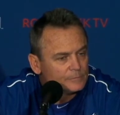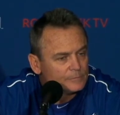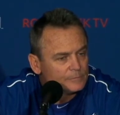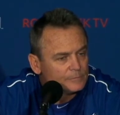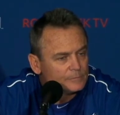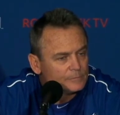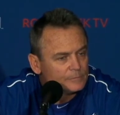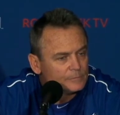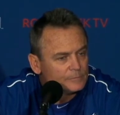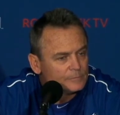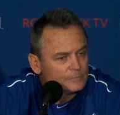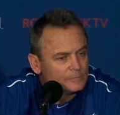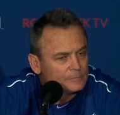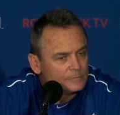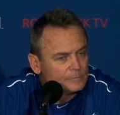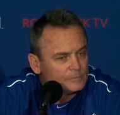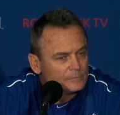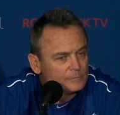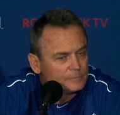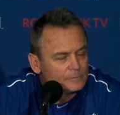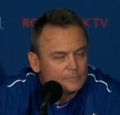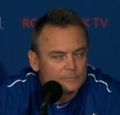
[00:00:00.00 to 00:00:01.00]

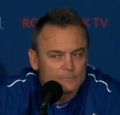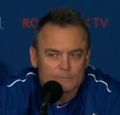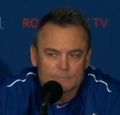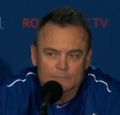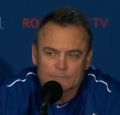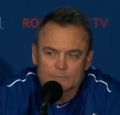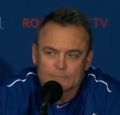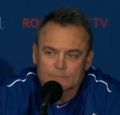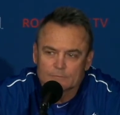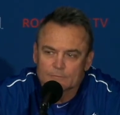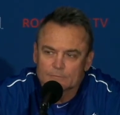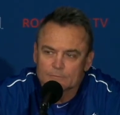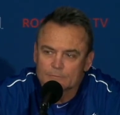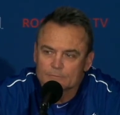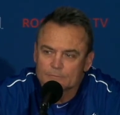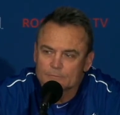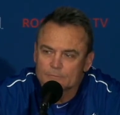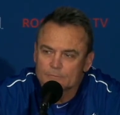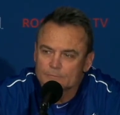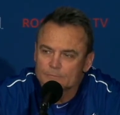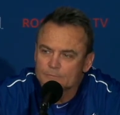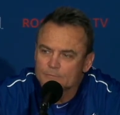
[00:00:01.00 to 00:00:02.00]

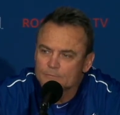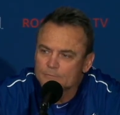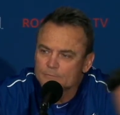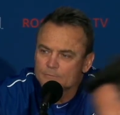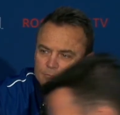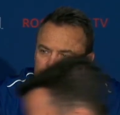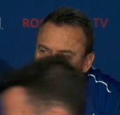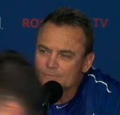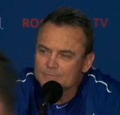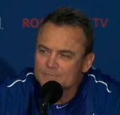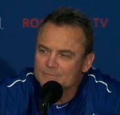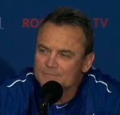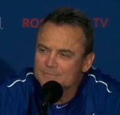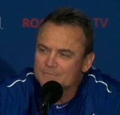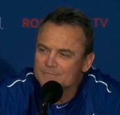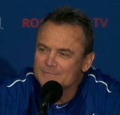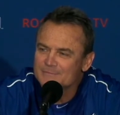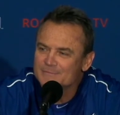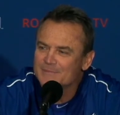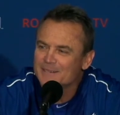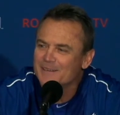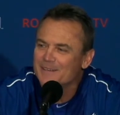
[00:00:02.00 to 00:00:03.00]

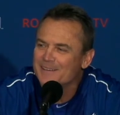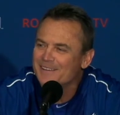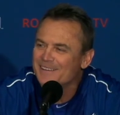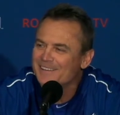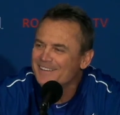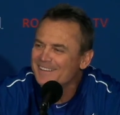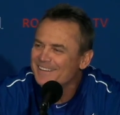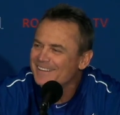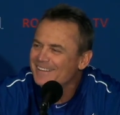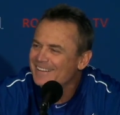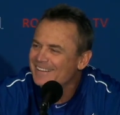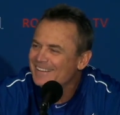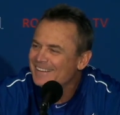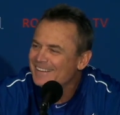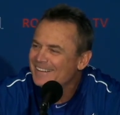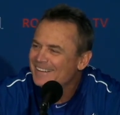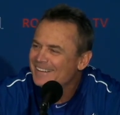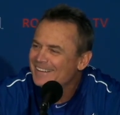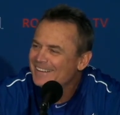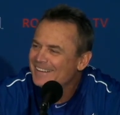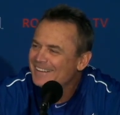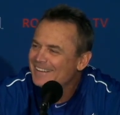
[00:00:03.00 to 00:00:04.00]

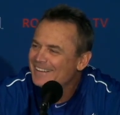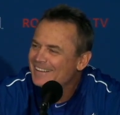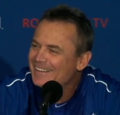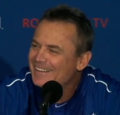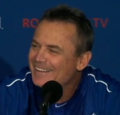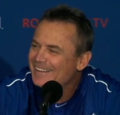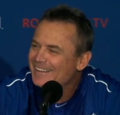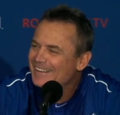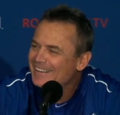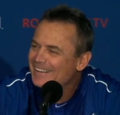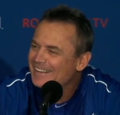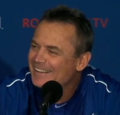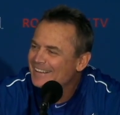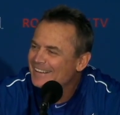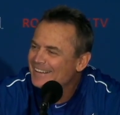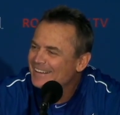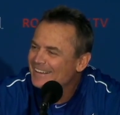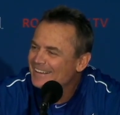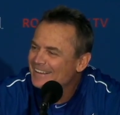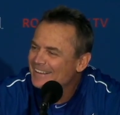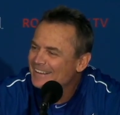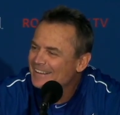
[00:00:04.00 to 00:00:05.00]

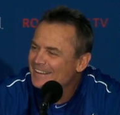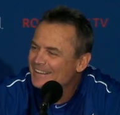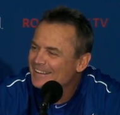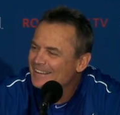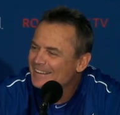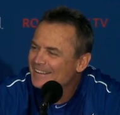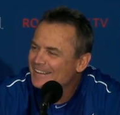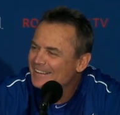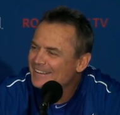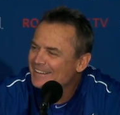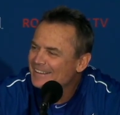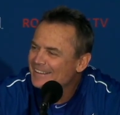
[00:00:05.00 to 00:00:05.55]
Nobody speaks.